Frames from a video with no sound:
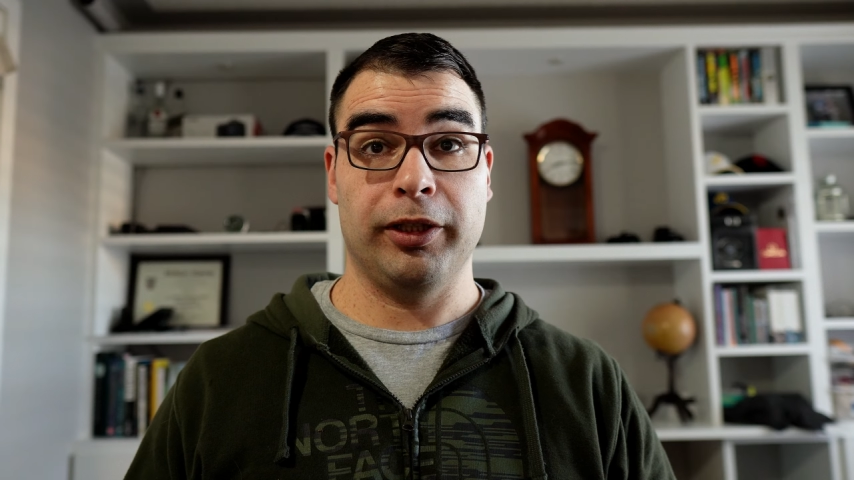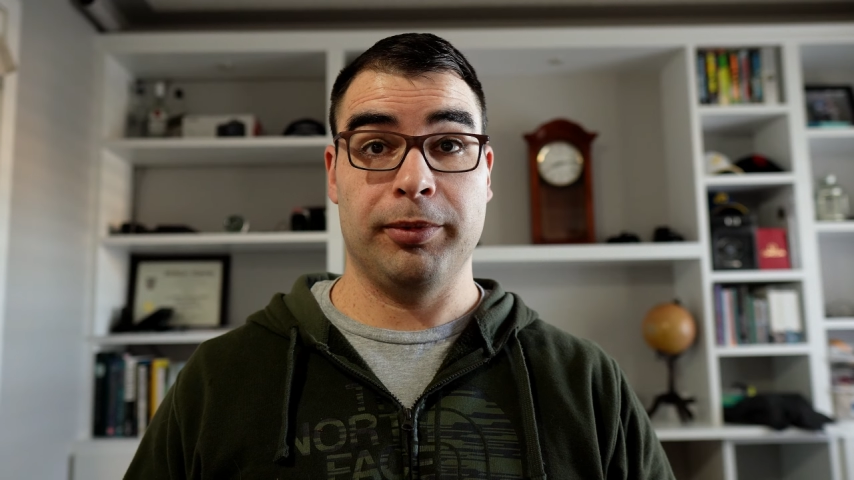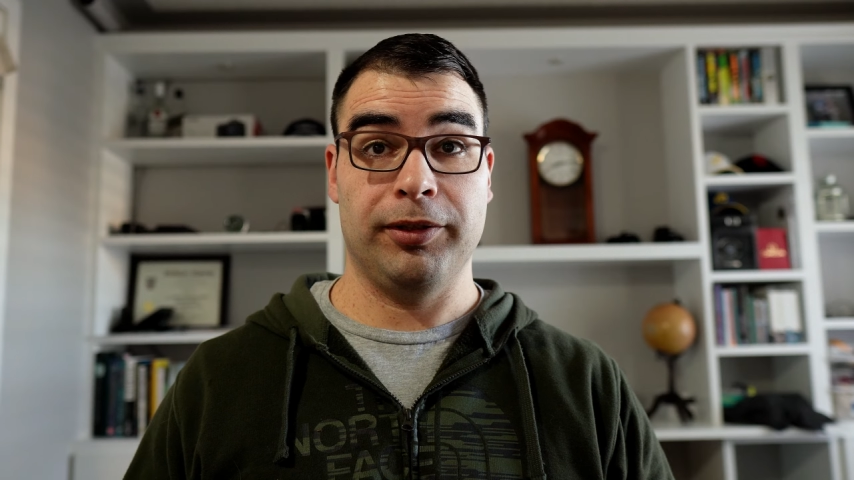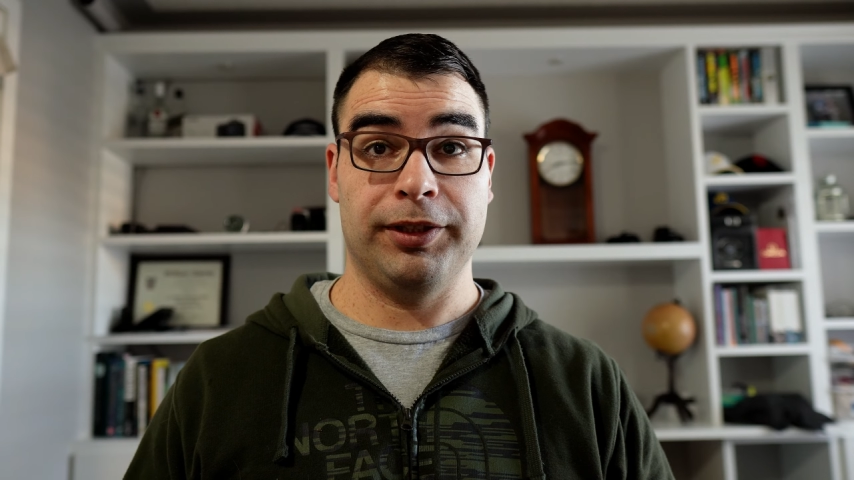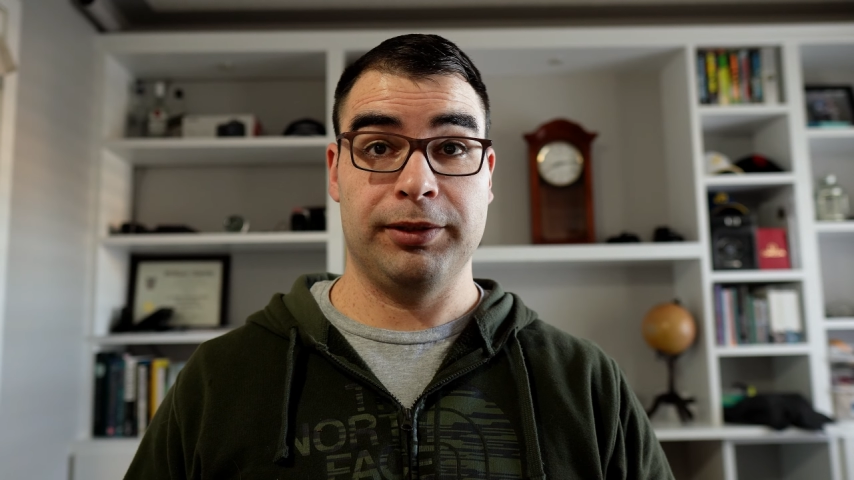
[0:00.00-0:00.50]

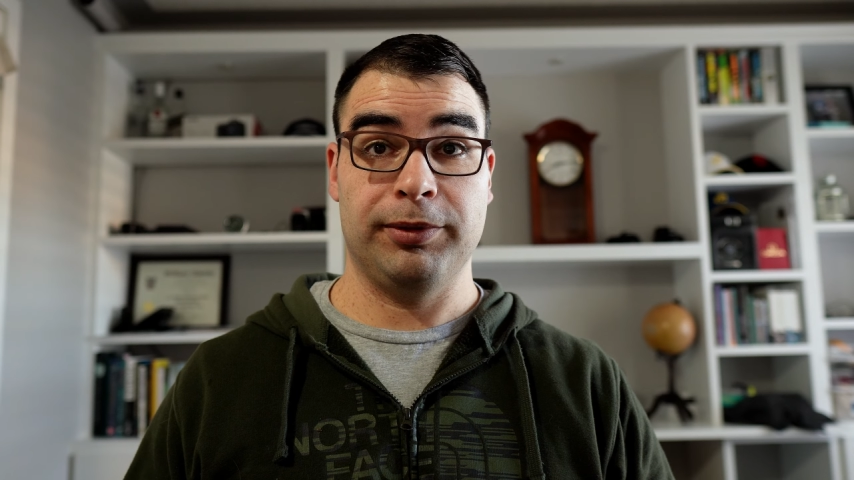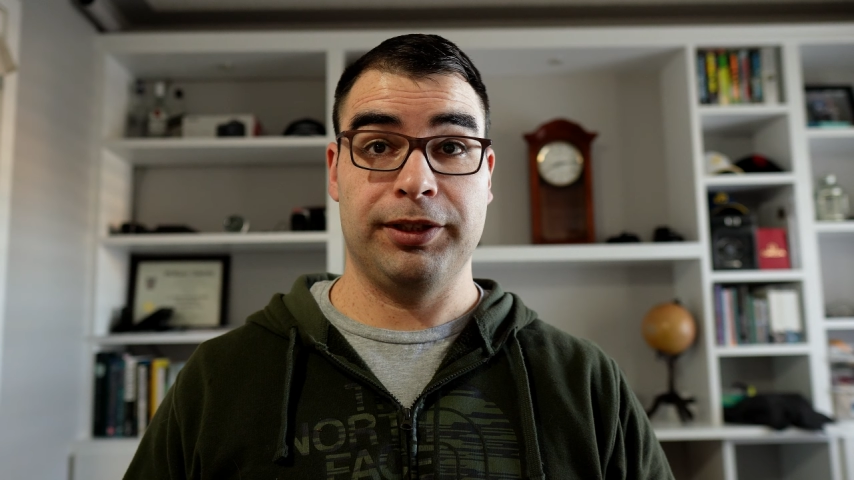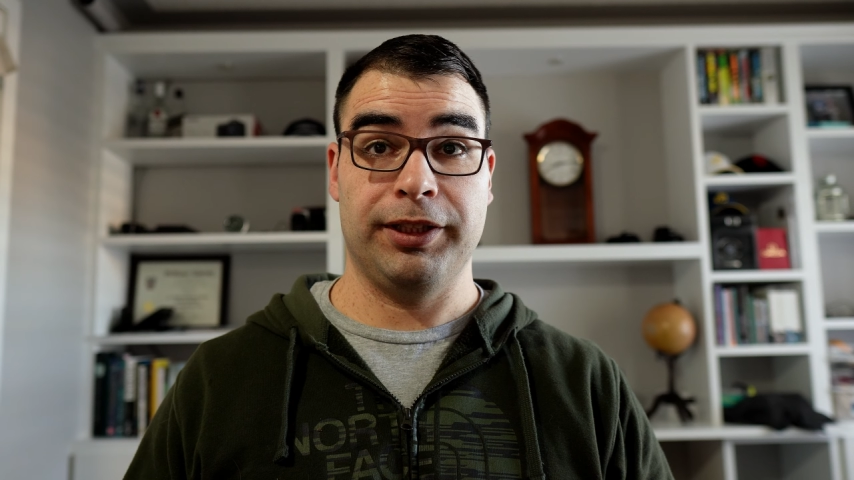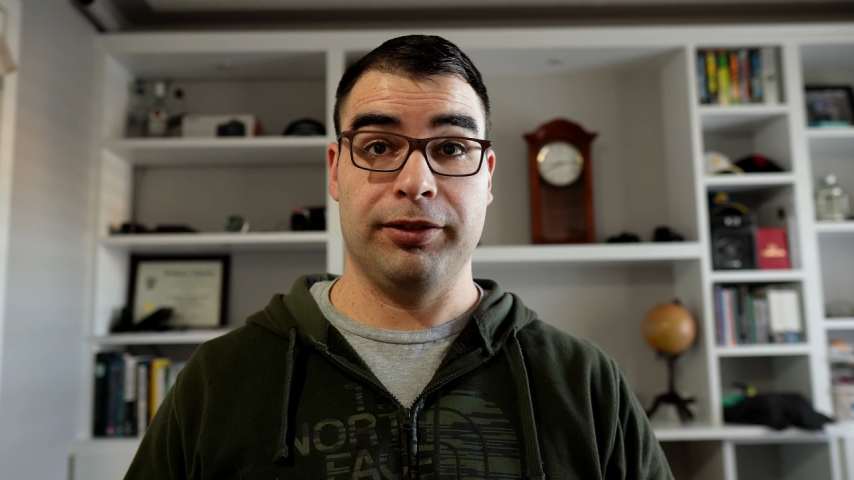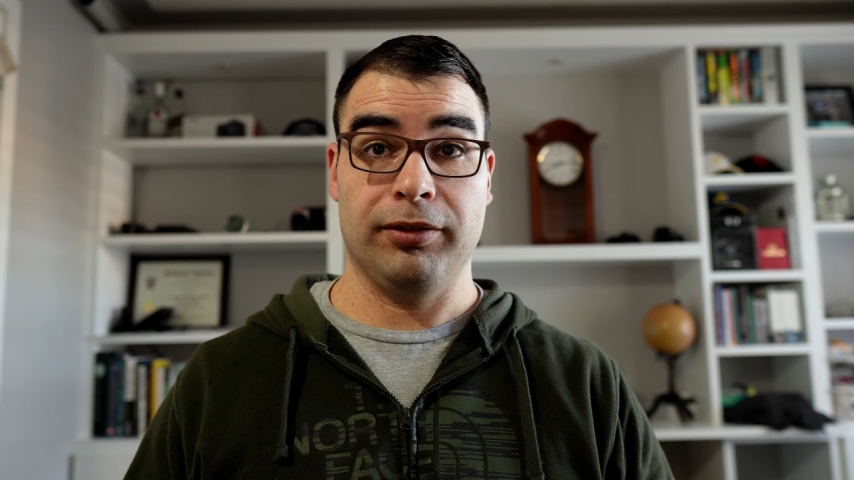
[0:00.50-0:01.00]
about this
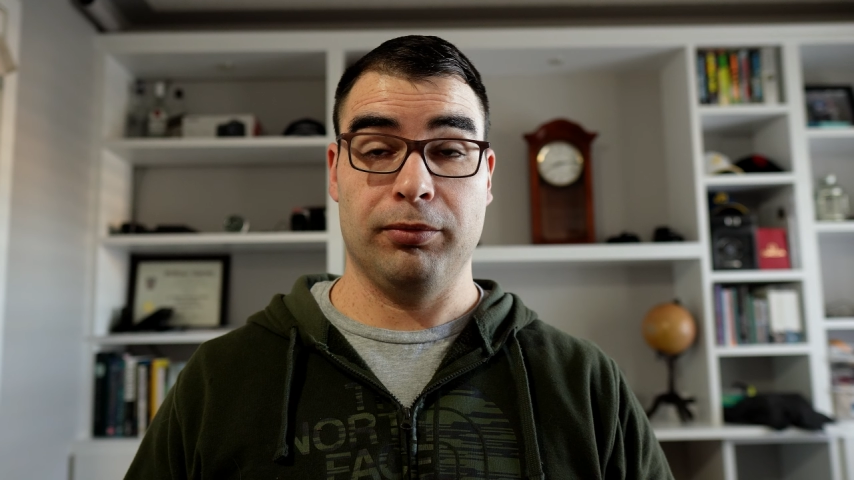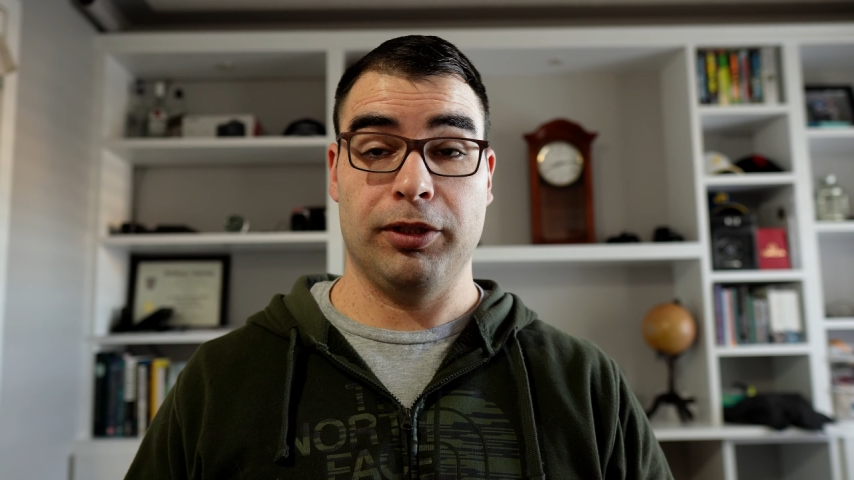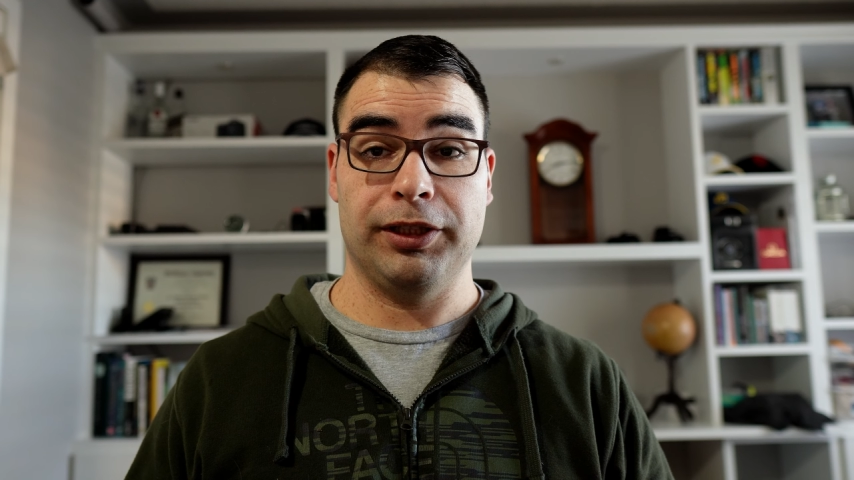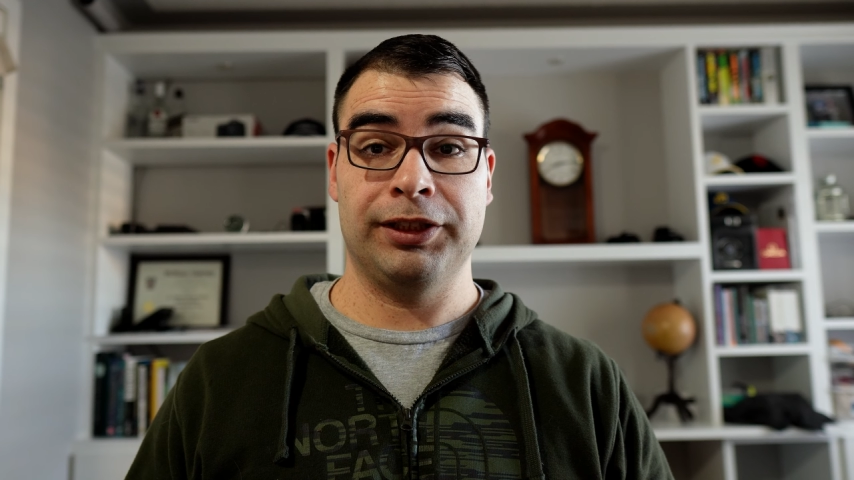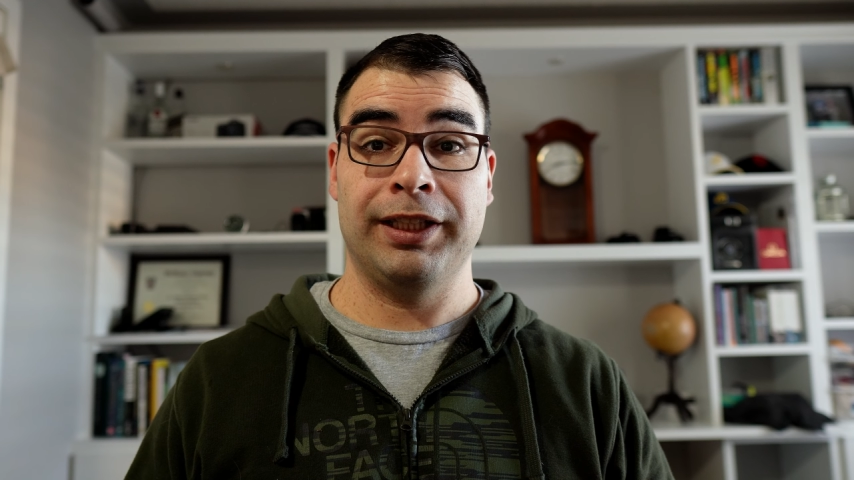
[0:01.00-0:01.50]
particular
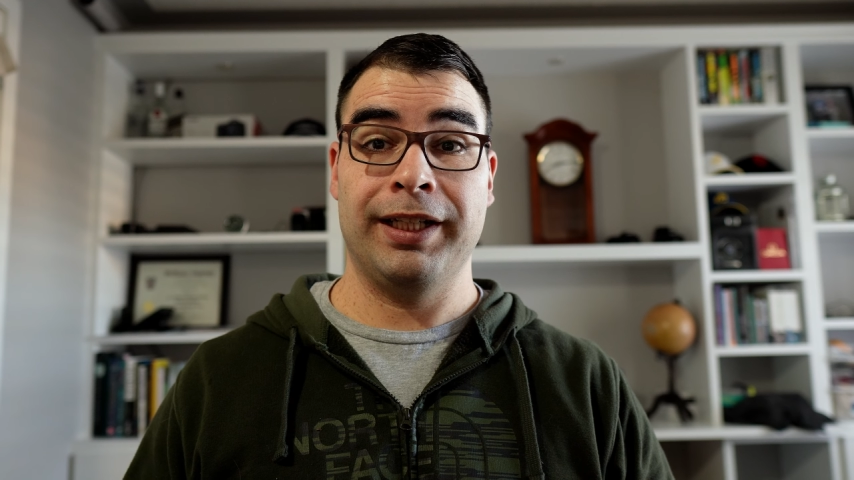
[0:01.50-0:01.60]
watch,